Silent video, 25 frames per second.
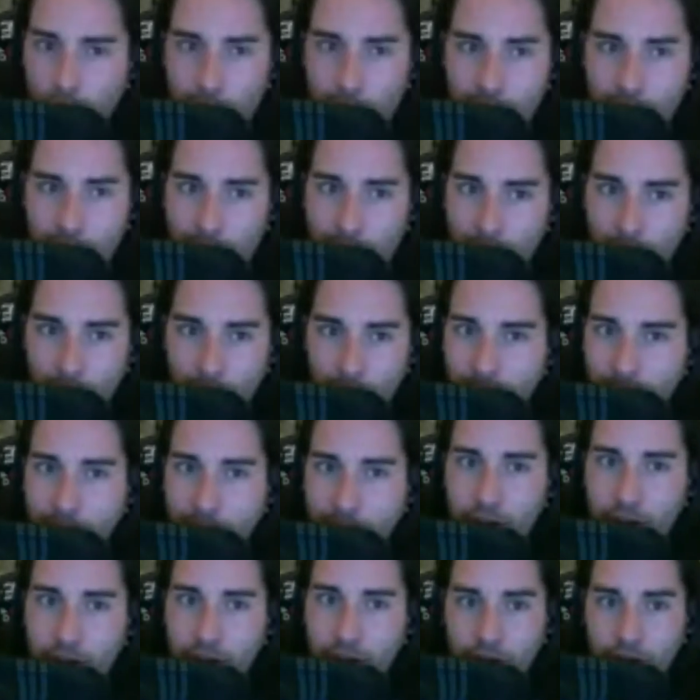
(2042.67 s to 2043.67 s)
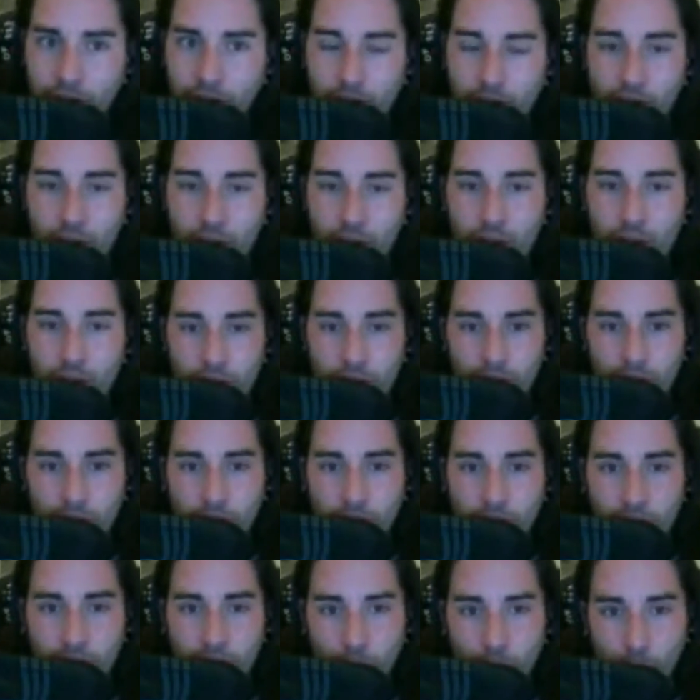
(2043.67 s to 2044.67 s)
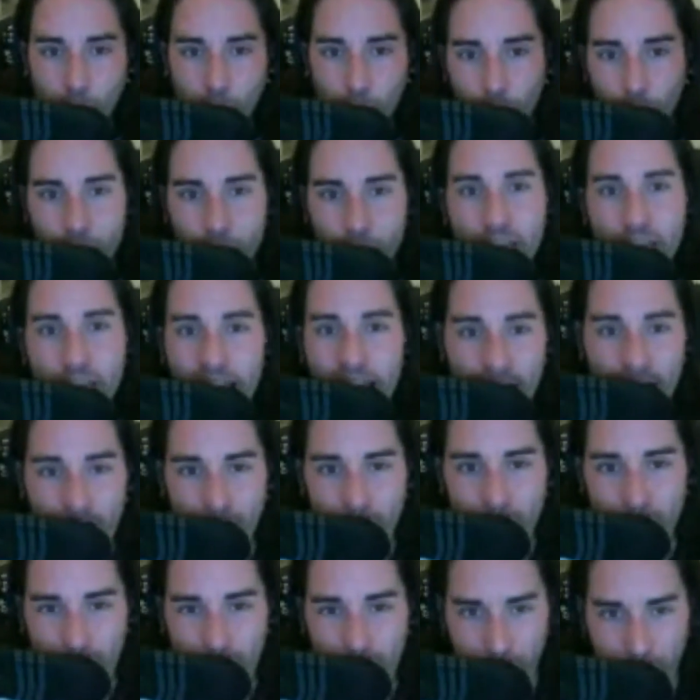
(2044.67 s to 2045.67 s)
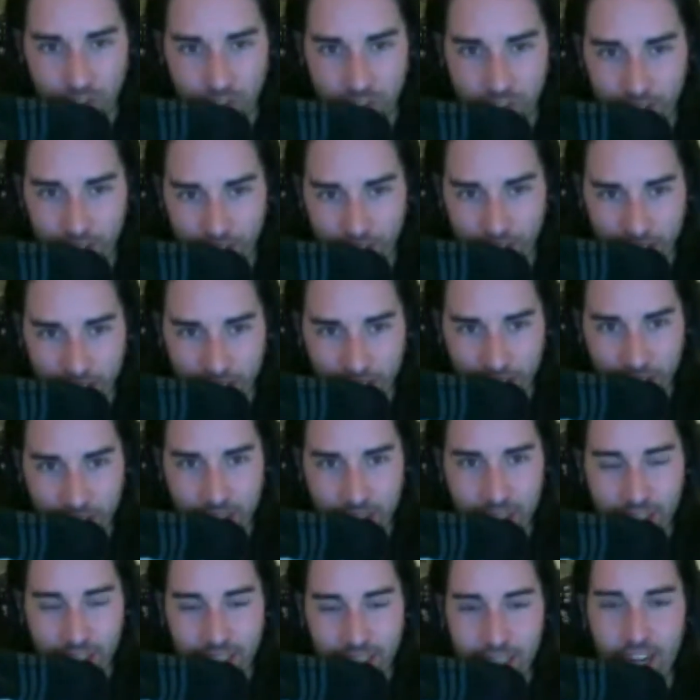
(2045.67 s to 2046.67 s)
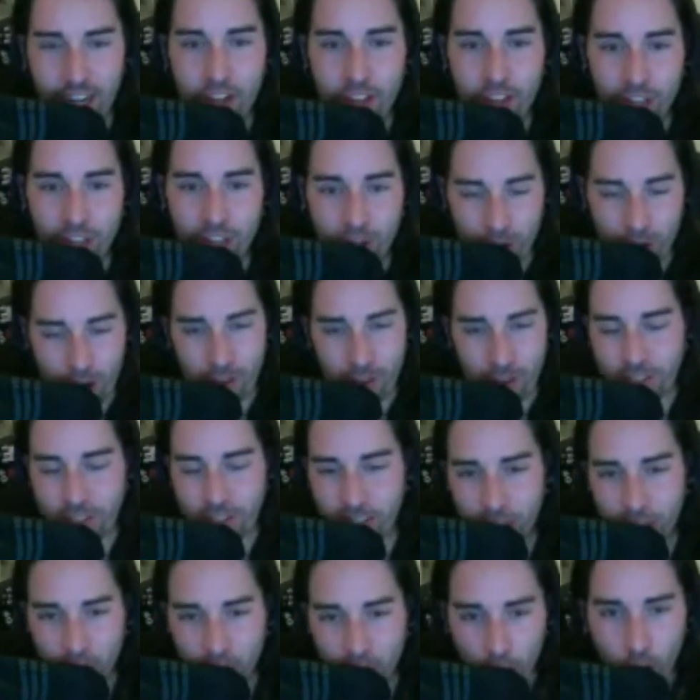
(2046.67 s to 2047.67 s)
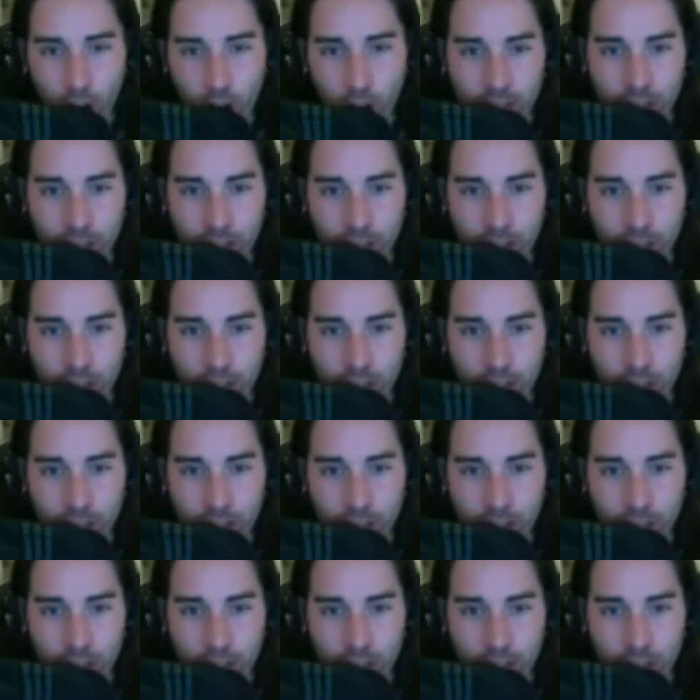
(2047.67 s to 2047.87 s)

out there rehab facility. Now, they don't obviously call it